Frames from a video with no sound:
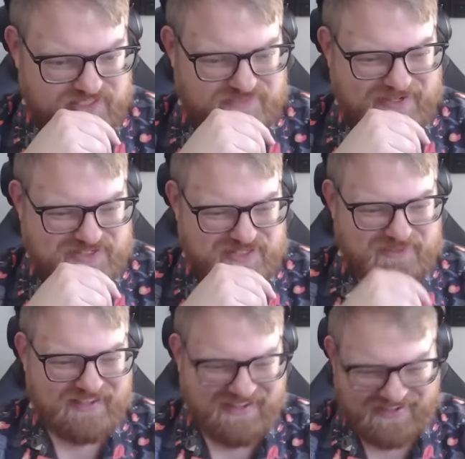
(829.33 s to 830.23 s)
to my
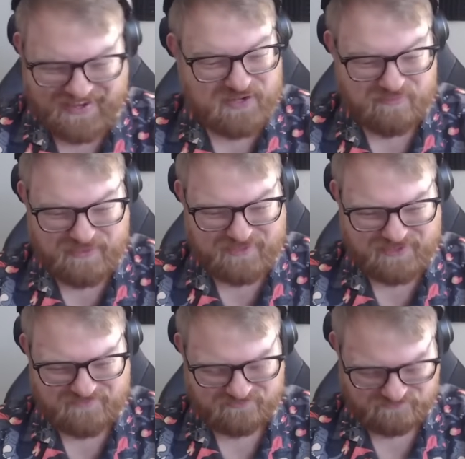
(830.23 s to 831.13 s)
GBA. Hey, I don't blame you.
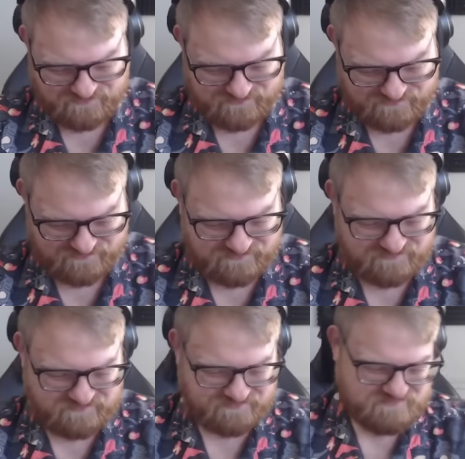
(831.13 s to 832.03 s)

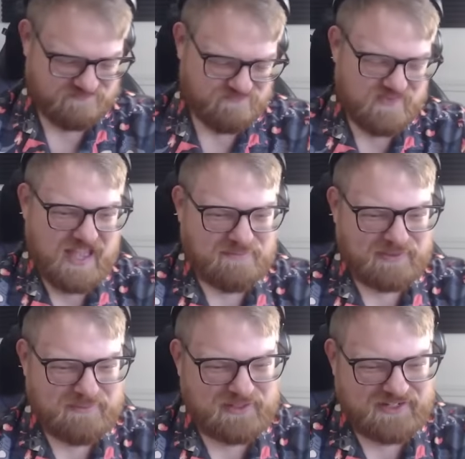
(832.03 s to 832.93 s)
I
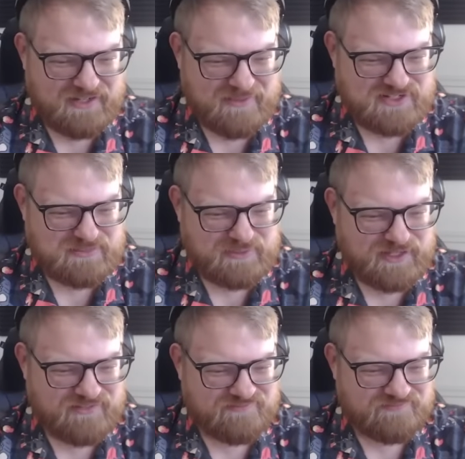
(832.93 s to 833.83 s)
play plenty on my
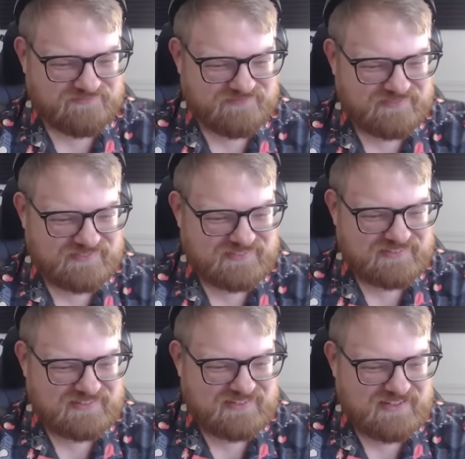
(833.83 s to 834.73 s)
GBA.
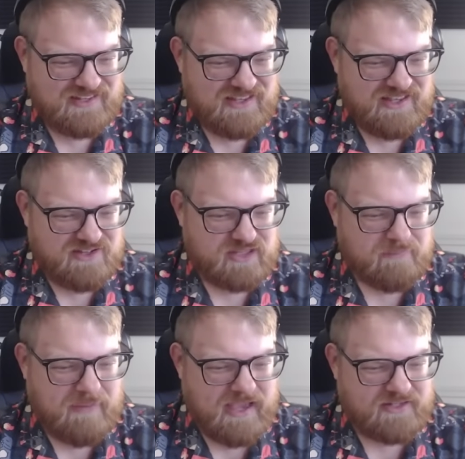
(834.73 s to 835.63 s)
Do they
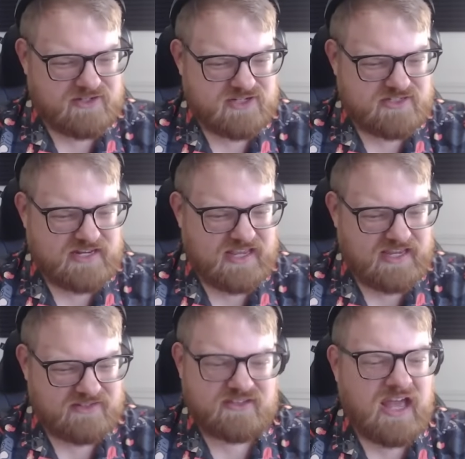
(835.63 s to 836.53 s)
buy energies at
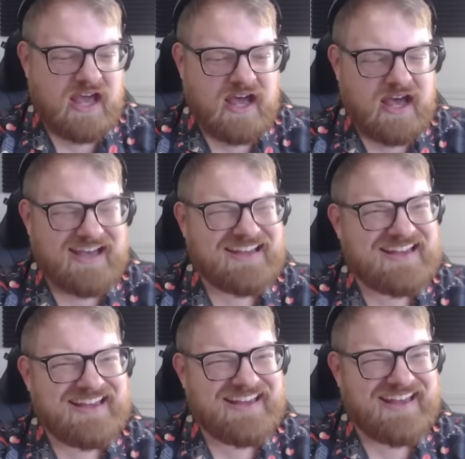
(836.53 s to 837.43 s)
8? Nah.
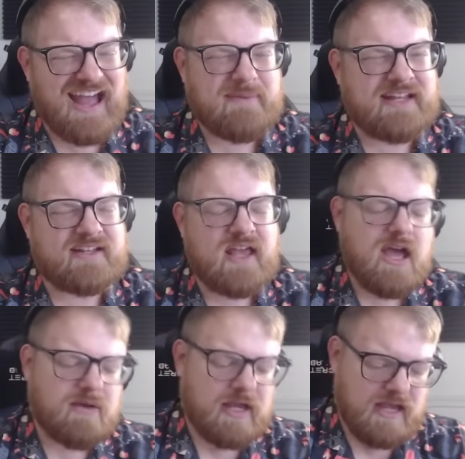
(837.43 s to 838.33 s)
I mean,
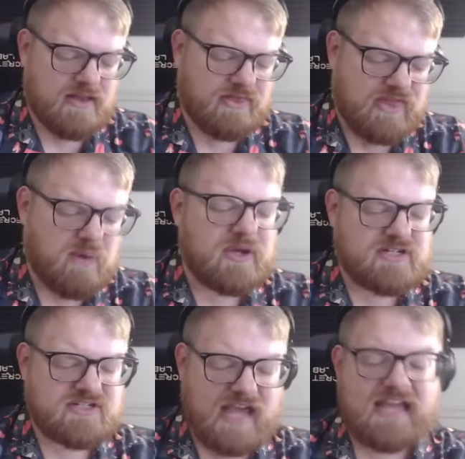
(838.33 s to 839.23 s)
they
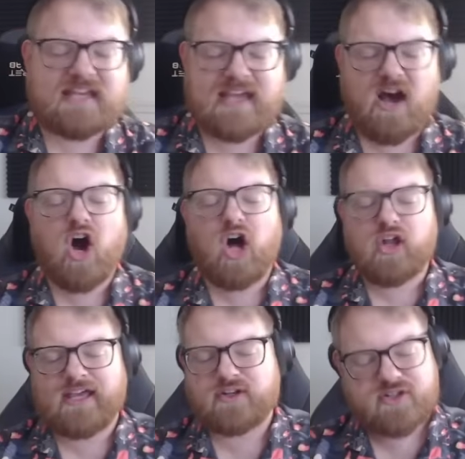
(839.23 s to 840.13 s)
wouldn't take all
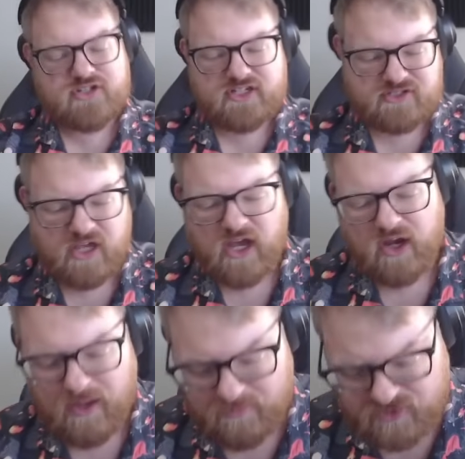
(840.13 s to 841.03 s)
energies.
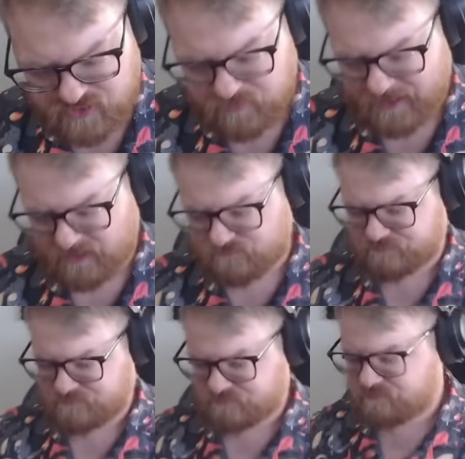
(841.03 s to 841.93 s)
No, I'm assuming.
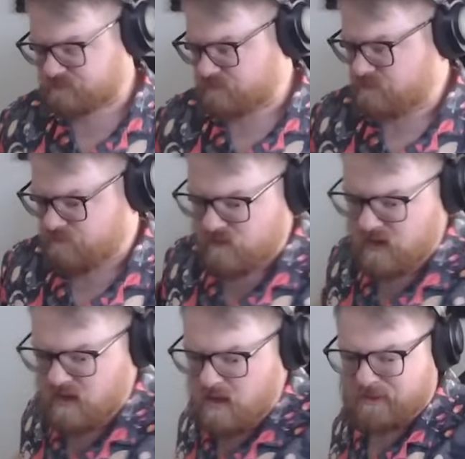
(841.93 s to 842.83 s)

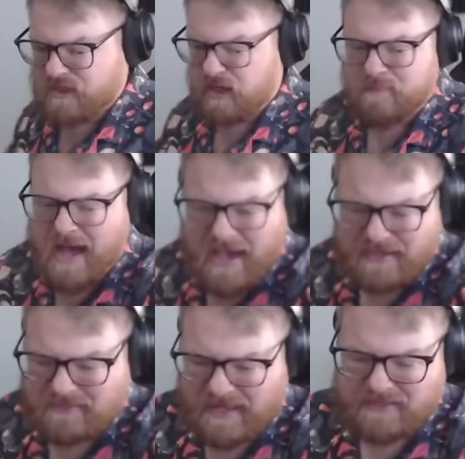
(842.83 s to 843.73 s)
But they'll buy,
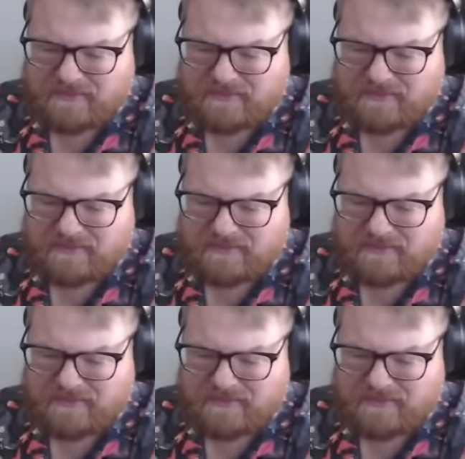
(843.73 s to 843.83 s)
like,